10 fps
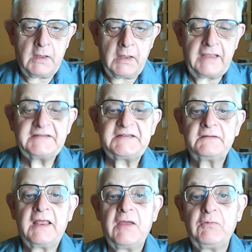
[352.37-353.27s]

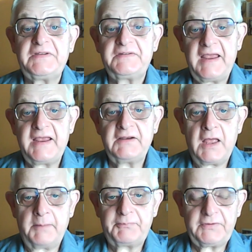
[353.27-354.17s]
And we stand
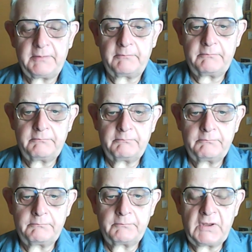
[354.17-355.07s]
up to them
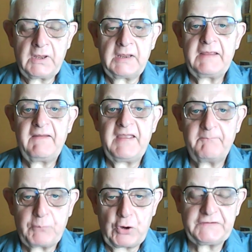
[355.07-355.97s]

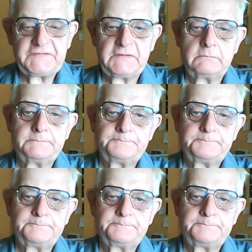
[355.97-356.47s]
in person.